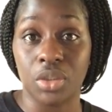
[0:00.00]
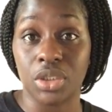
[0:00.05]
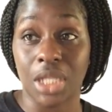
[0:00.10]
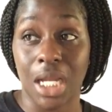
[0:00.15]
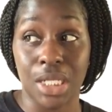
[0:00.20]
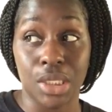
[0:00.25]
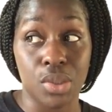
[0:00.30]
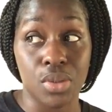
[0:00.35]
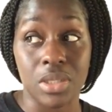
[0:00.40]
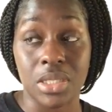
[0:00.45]

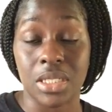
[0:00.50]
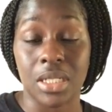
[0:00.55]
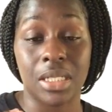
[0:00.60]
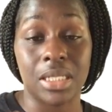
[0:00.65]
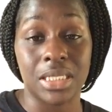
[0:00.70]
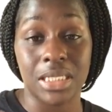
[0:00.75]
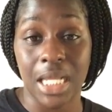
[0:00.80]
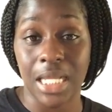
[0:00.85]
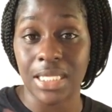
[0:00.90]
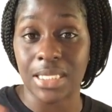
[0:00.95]
which I know is
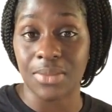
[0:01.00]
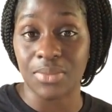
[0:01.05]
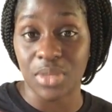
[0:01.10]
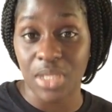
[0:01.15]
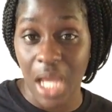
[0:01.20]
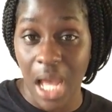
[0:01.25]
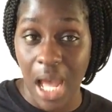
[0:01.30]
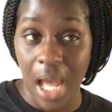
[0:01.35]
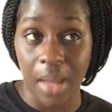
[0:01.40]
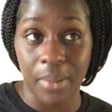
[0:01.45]
going to take some
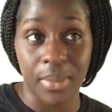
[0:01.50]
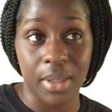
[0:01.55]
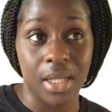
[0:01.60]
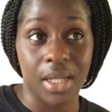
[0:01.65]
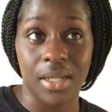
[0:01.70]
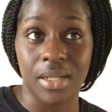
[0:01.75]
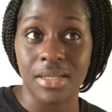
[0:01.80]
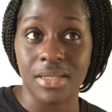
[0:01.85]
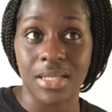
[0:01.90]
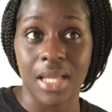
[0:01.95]
time
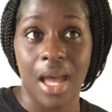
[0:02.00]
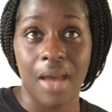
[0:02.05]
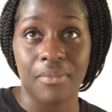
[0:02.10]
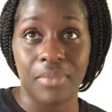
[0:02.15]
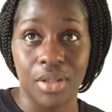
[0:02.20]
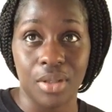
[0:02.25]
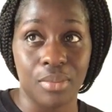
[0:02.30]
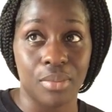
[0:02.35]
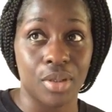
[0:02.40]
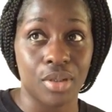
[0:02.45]
because
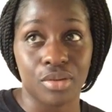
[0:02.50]
I've been on